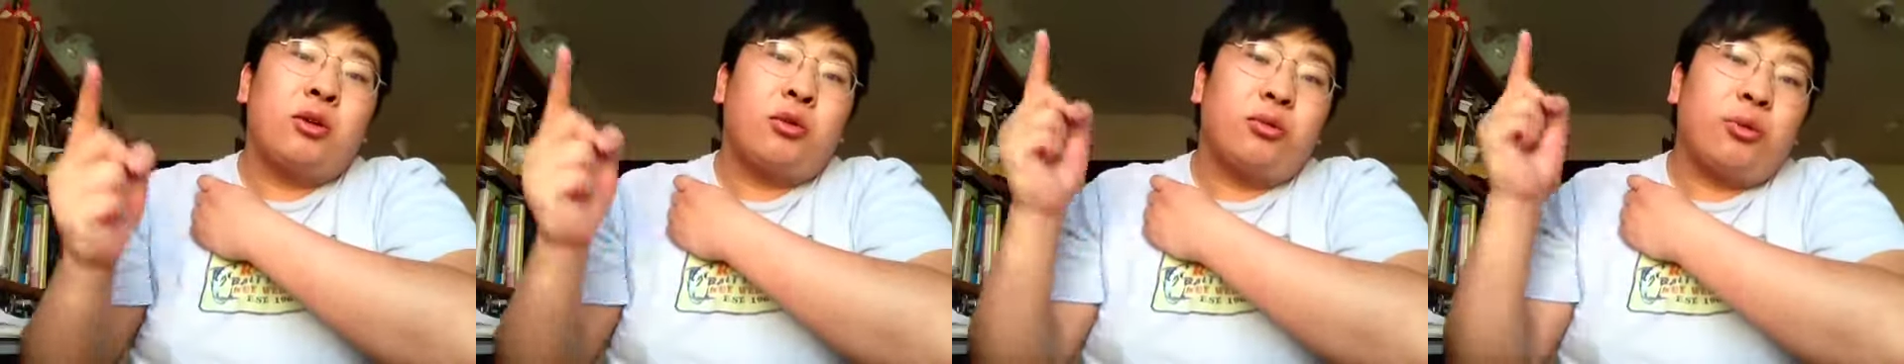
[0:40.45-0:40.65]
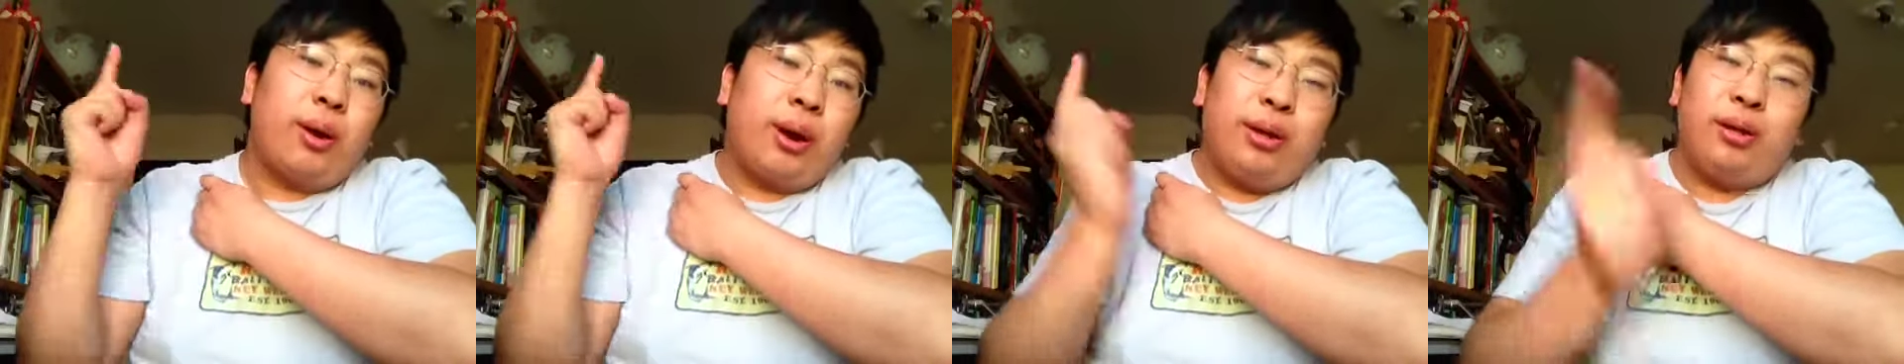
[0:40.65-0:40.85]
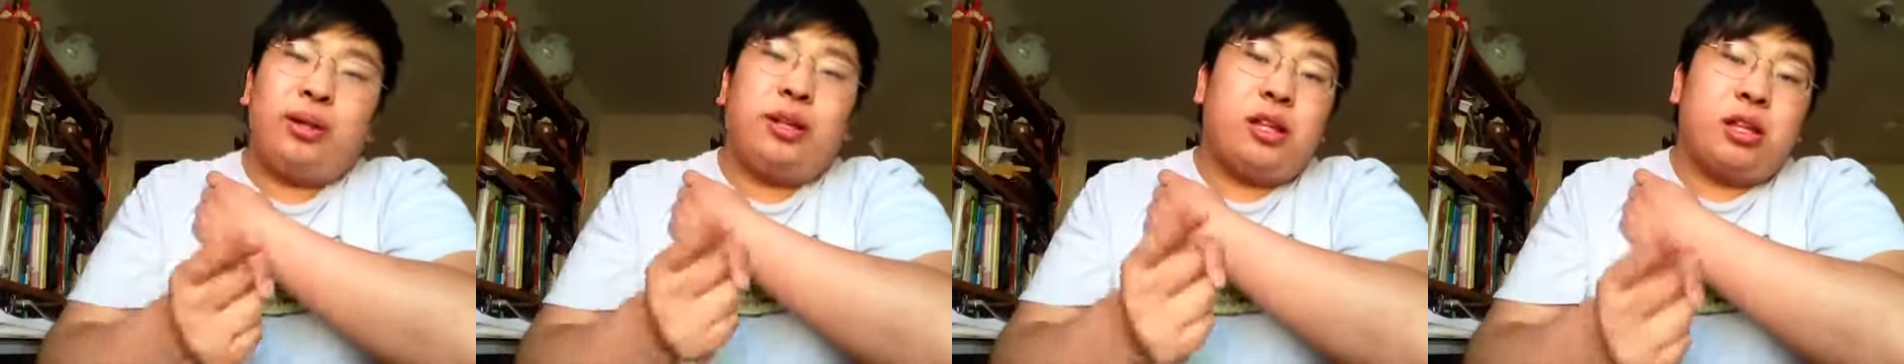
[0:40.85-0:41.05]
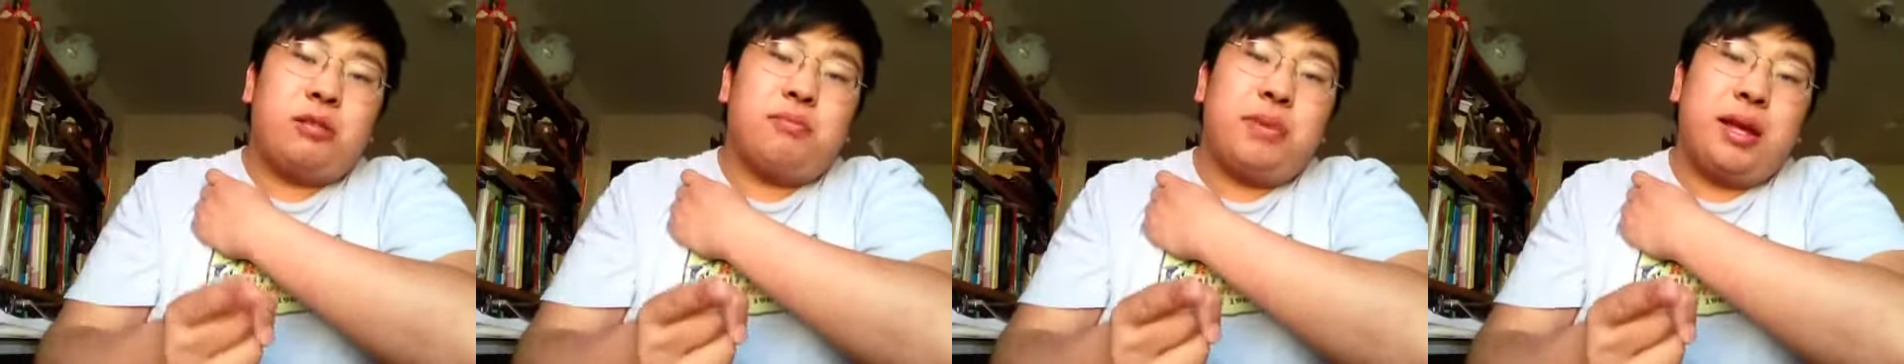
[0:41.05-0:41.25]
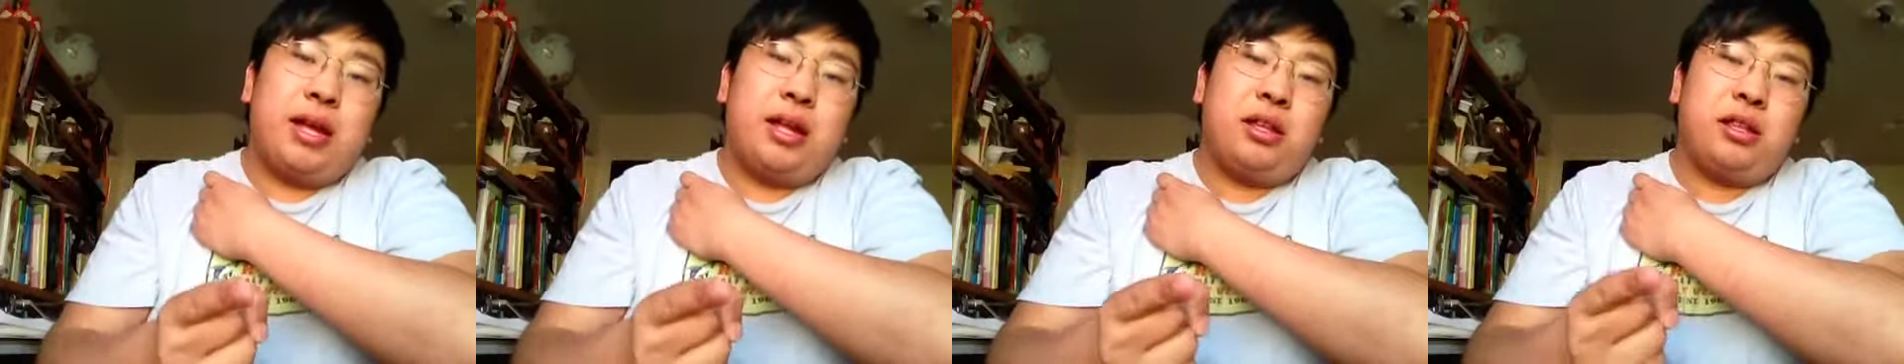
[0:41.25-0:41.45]
Reilly
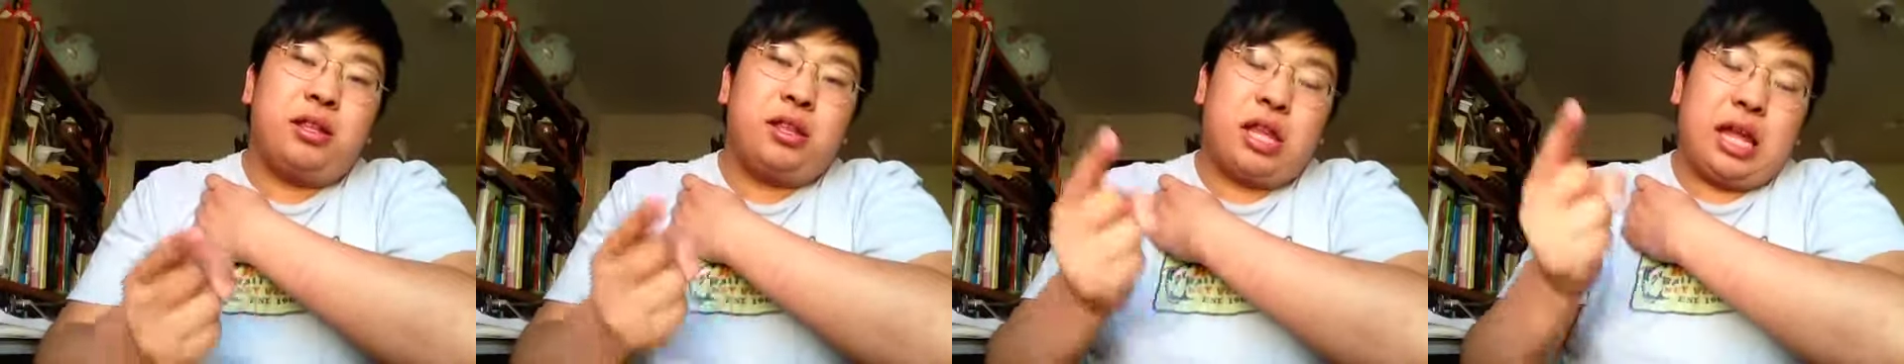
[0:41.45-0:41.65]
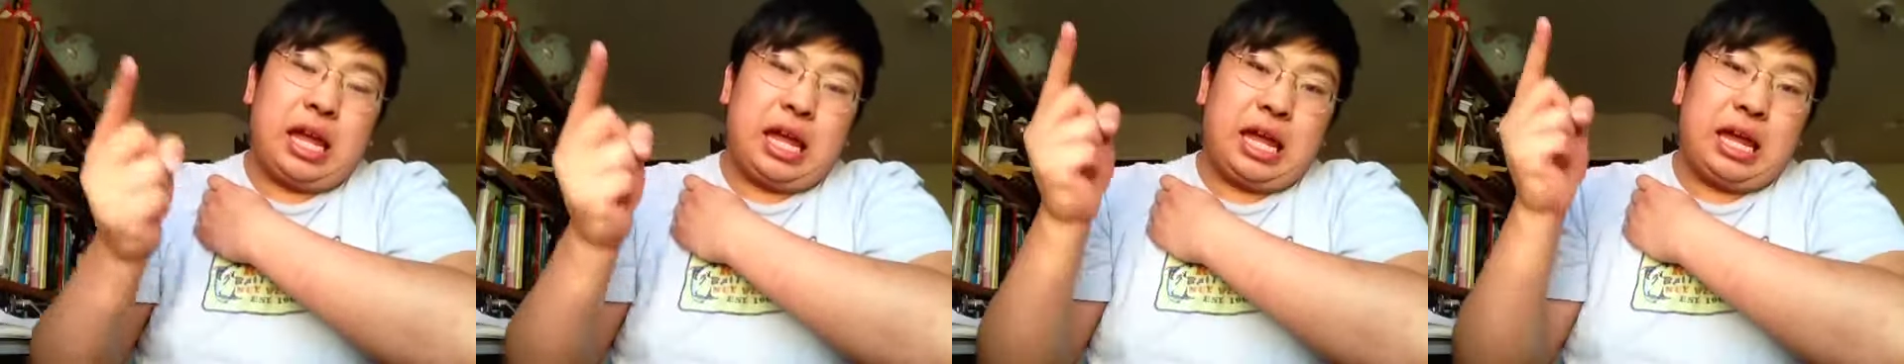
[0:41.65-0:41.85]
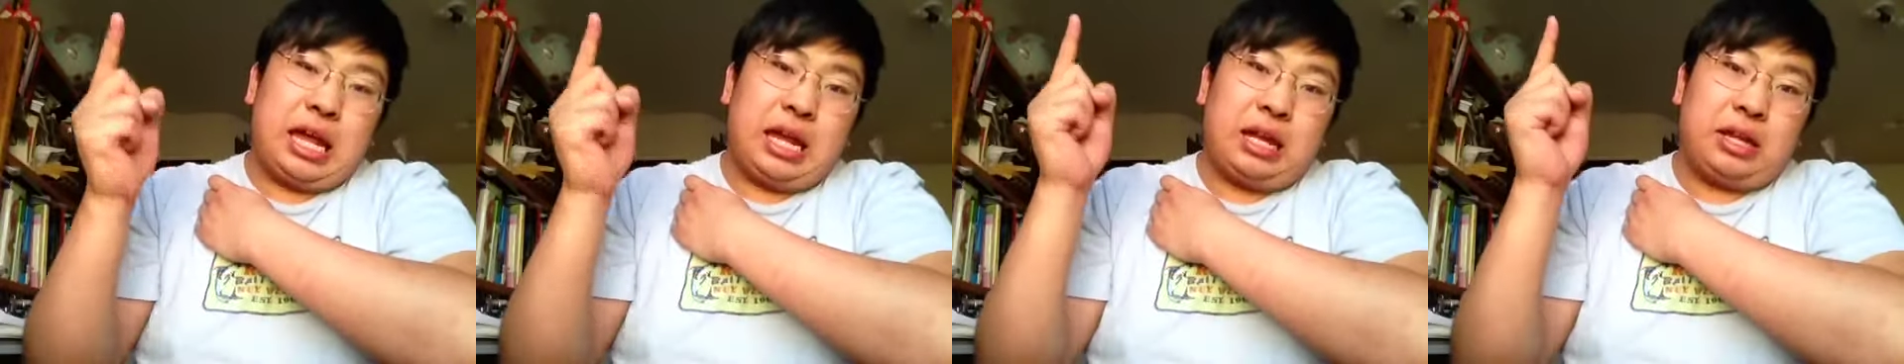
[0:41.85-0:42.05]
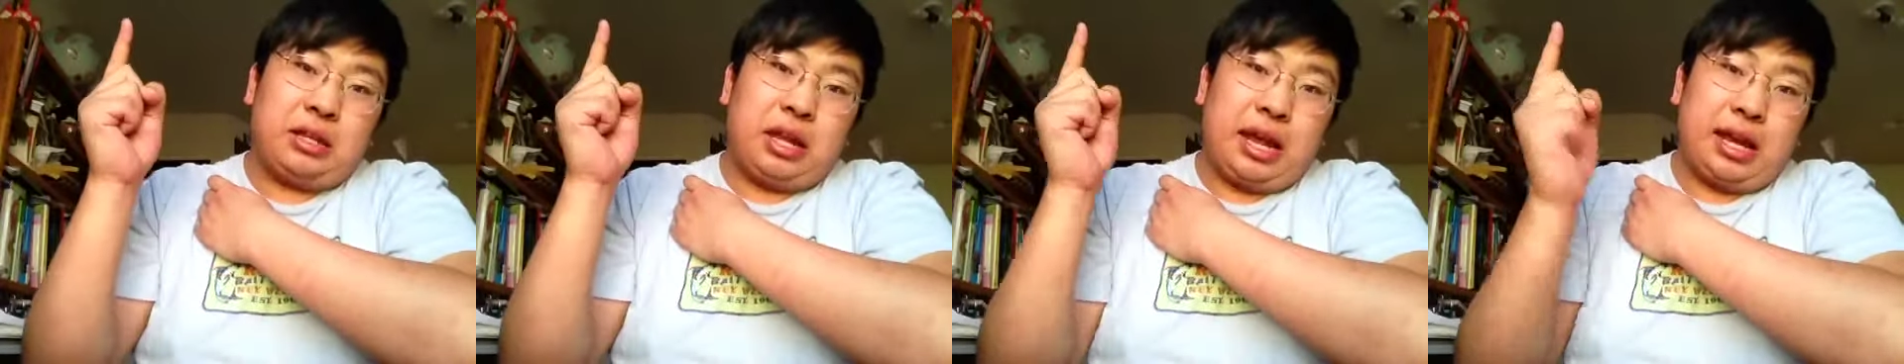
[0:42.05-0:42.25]
Smith, and